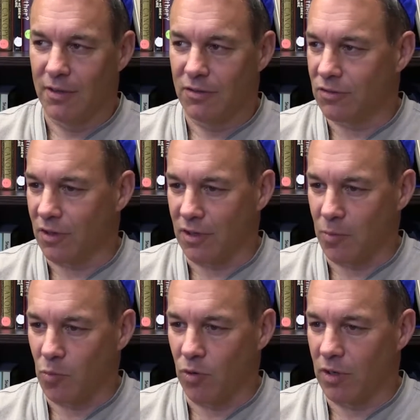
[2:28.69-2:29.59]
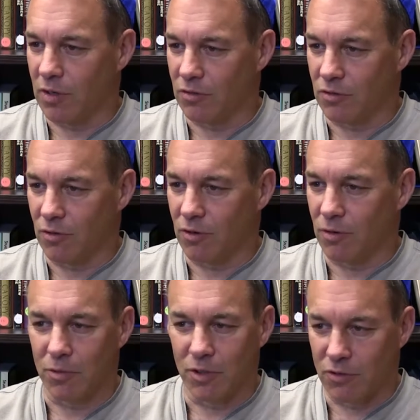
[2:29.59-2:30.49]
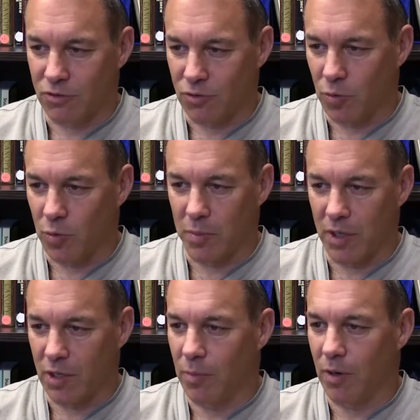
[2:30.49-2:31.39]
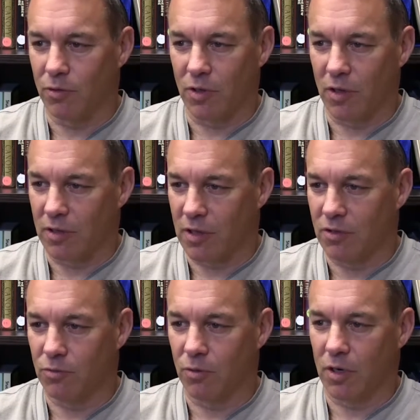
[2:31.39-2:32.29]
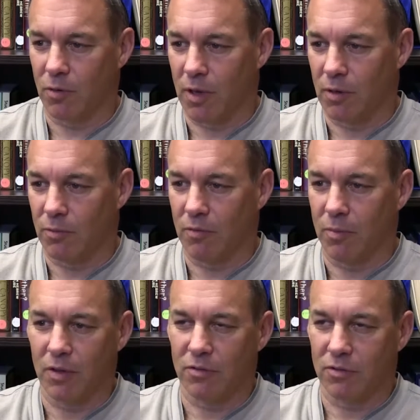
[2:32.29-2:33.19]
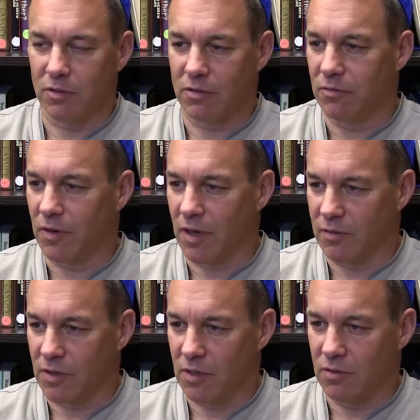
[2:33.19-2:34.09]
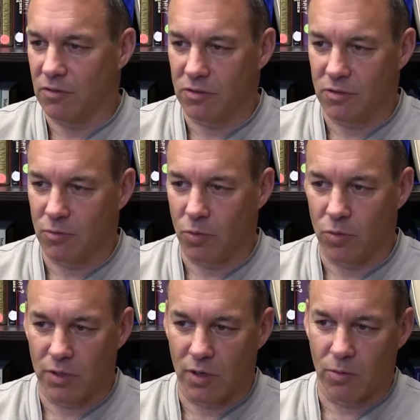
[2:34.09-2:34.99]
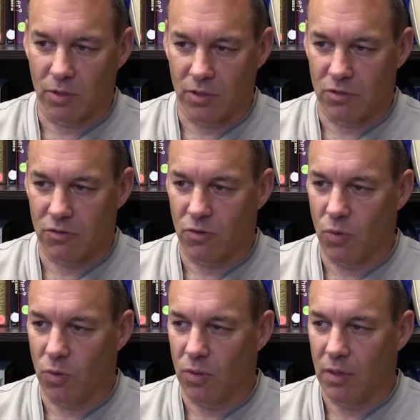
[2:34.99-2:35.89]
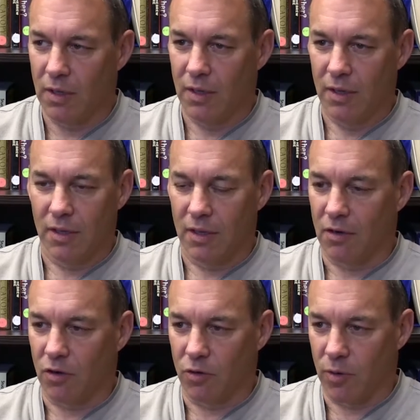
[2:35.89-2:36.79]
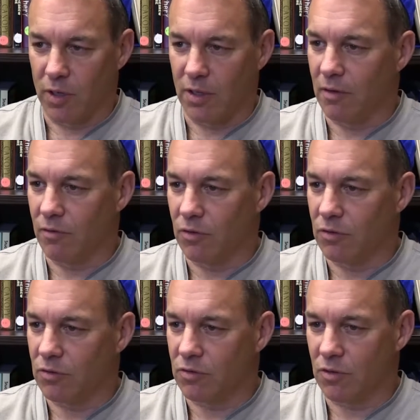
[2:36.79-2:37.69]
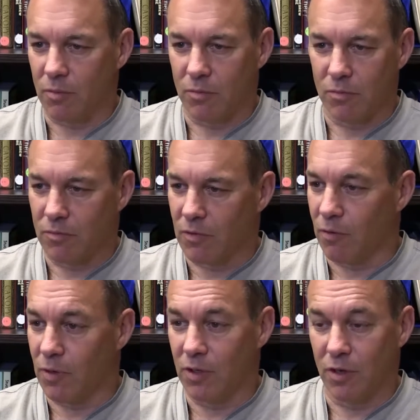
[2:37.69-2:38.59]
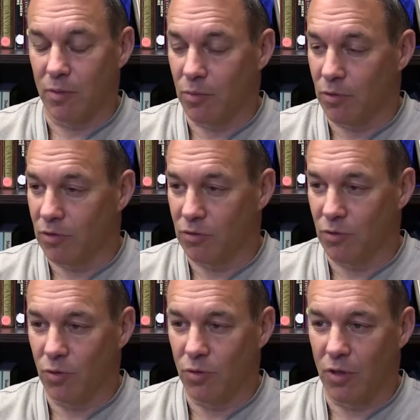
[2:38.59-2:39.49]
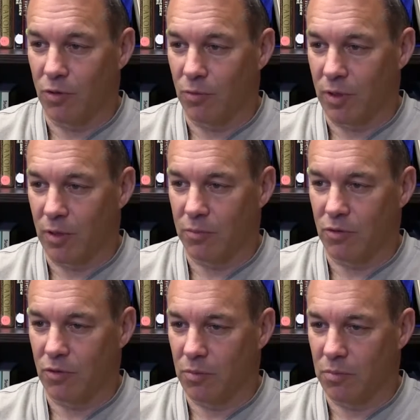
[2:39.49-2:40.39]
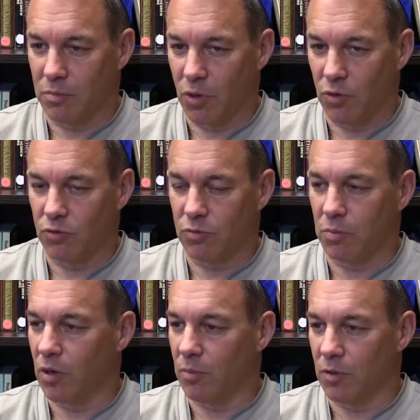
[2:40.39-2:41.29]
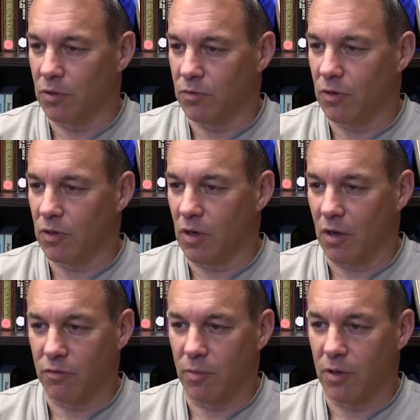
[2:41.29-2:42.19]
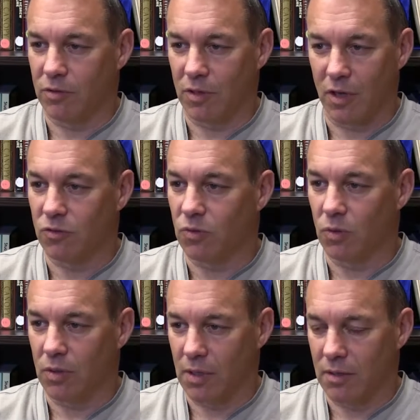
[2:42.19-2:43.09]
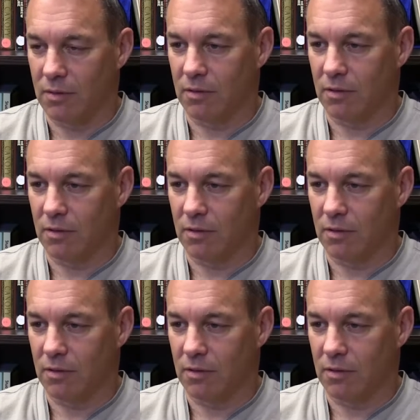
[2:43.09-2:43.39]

Sunday mornings during religious school and bagel bar with all the kids running around. We have about 65 kids enrolled in our religious school at all grade levels, some very young preschool all the way up to post bar mitzvah confirmation high school kids.